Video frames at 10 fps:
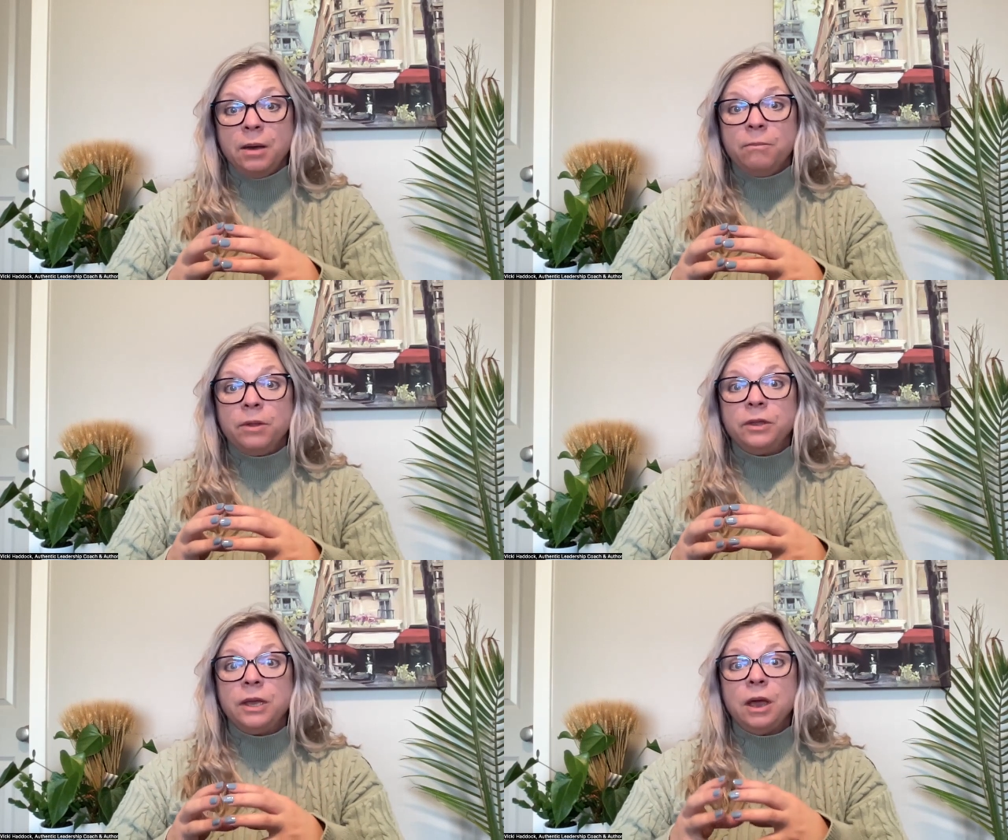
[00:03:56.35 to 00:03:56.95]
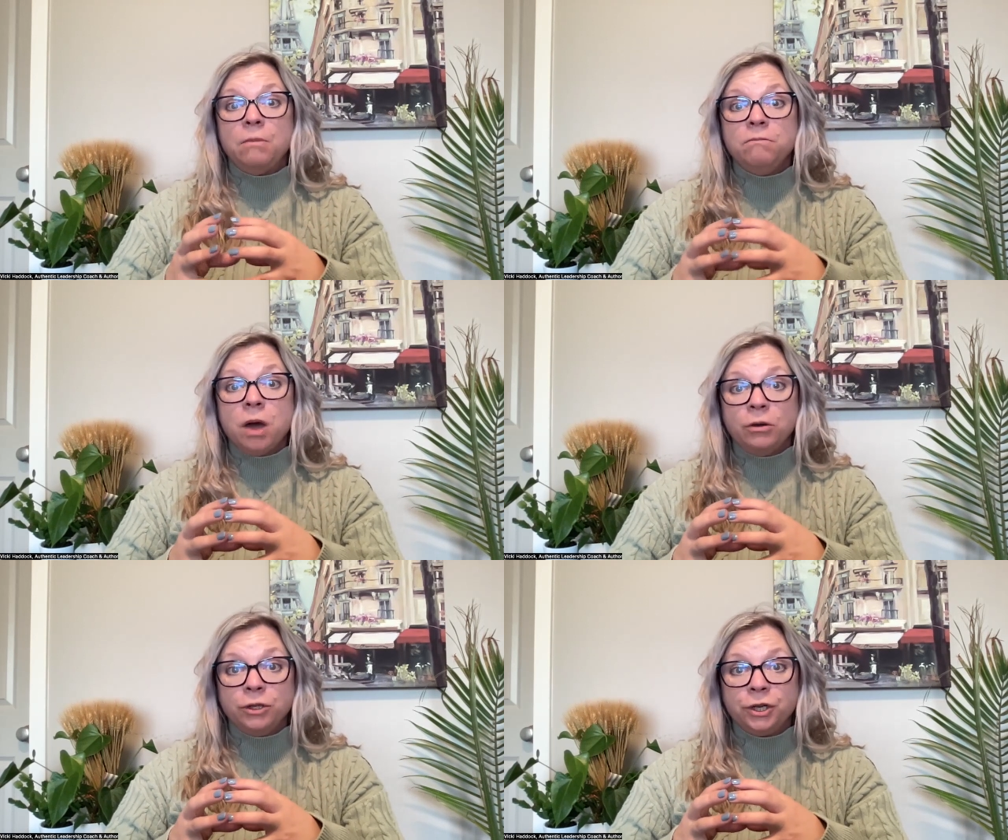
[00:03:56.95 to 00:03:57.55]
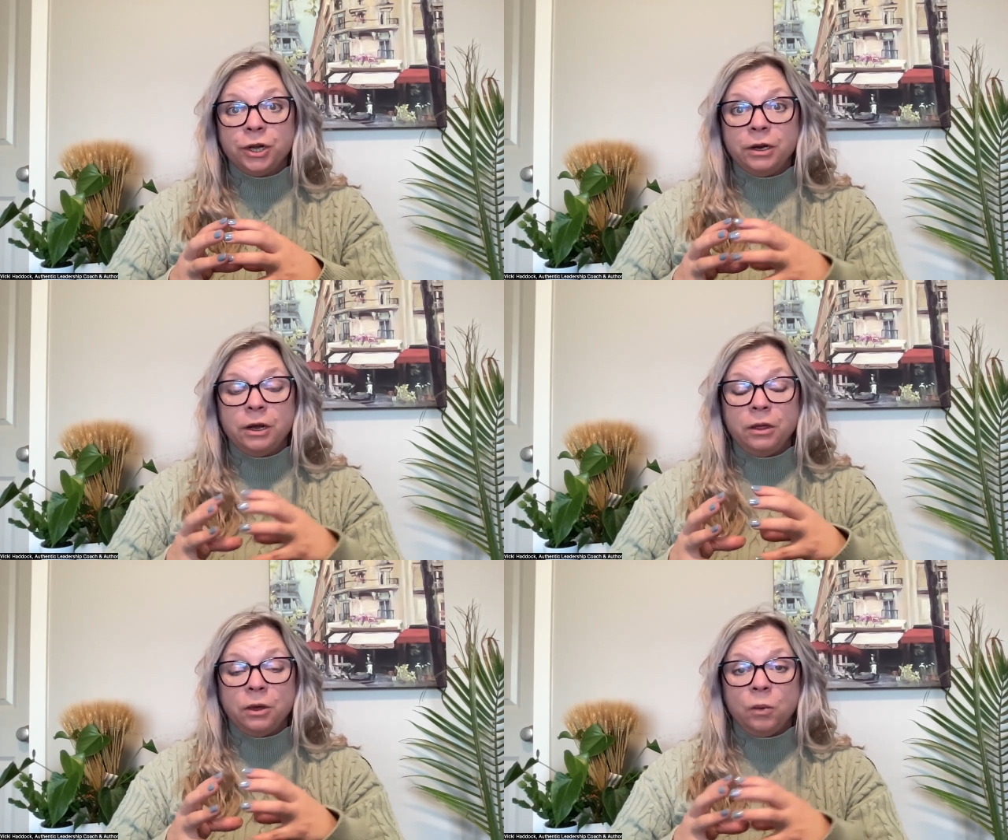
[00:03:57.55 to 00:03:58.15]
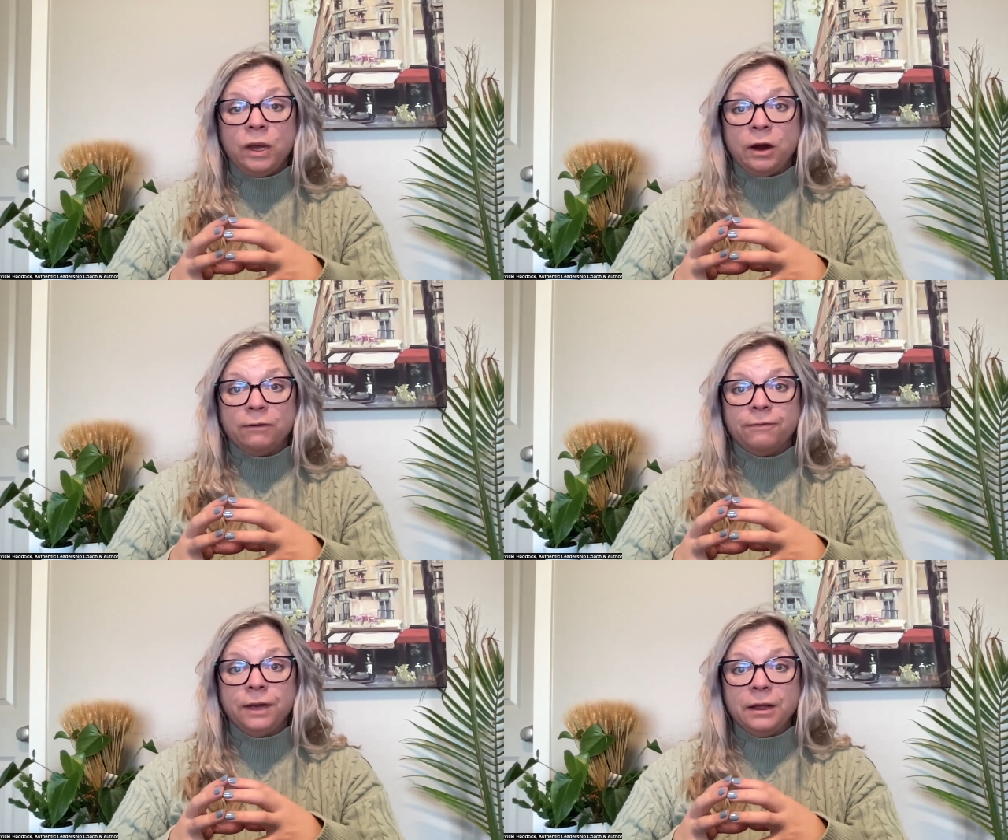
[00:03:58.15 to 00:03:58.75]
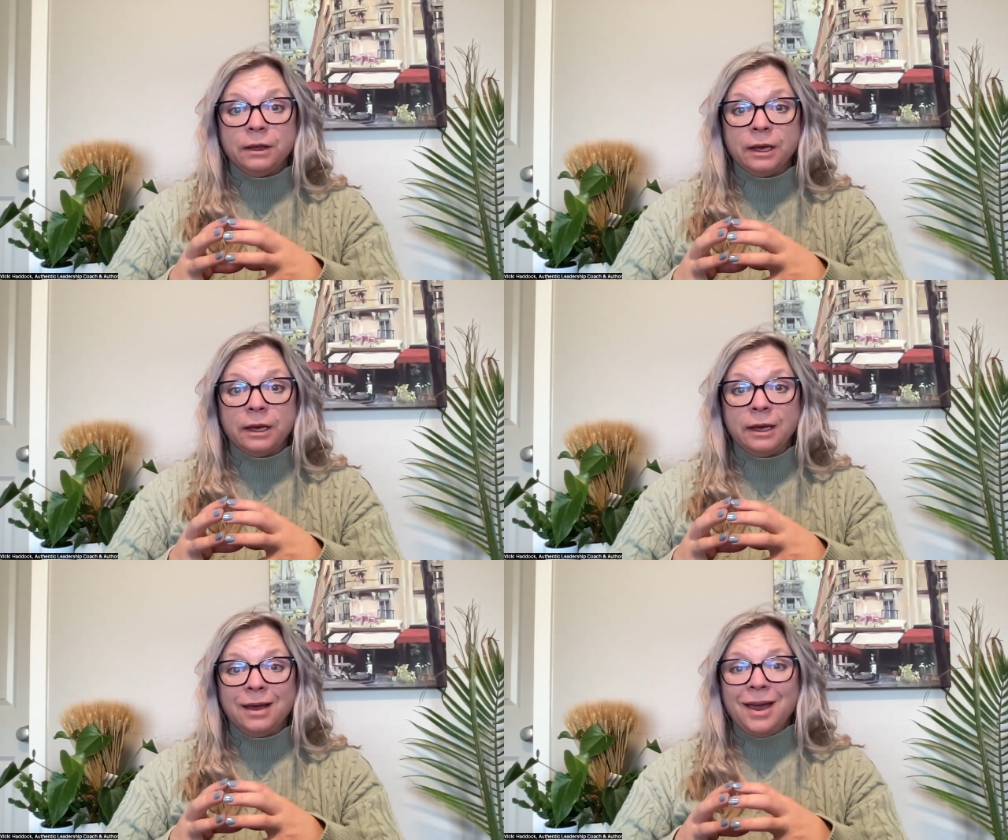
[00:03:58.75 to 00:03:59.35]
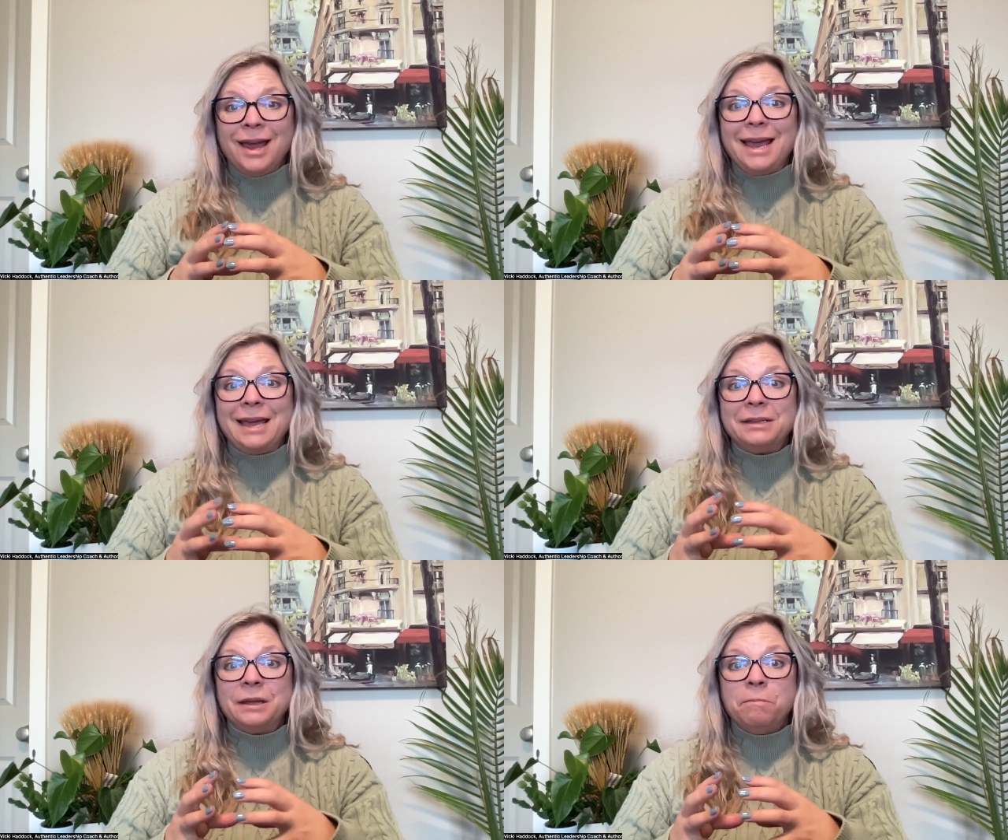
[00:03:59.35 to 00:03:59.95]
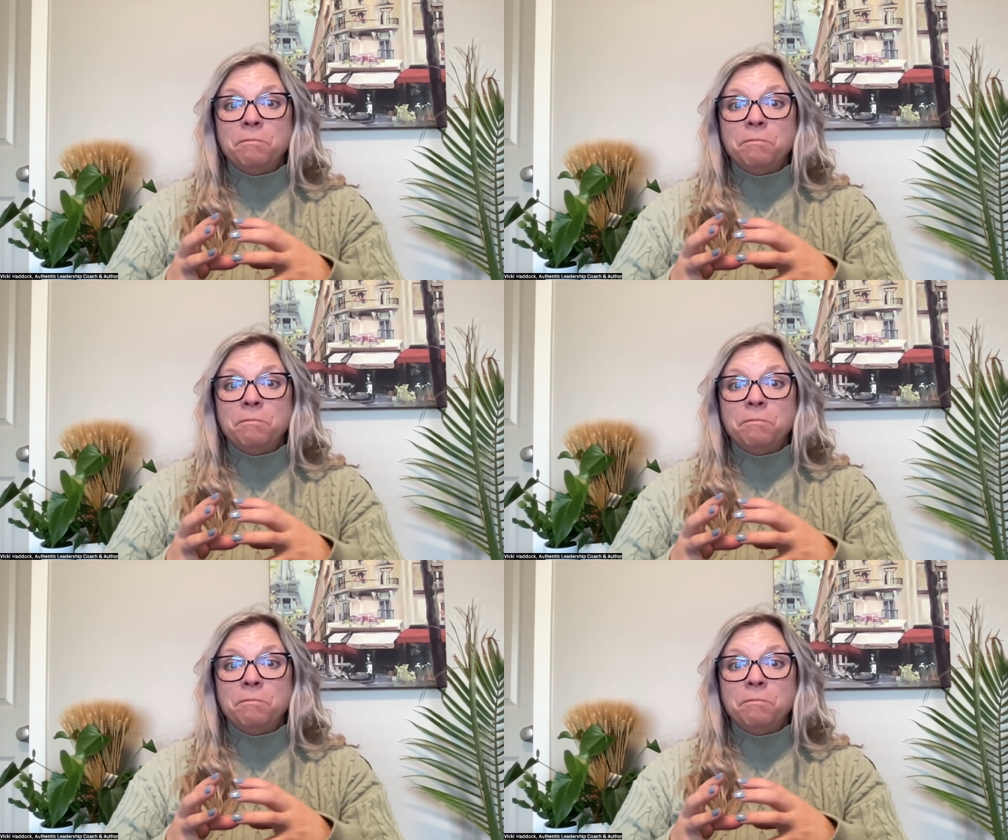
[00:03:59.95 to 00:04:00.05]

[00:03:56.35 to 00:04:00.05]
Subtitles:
But the emotion that we are feeling is a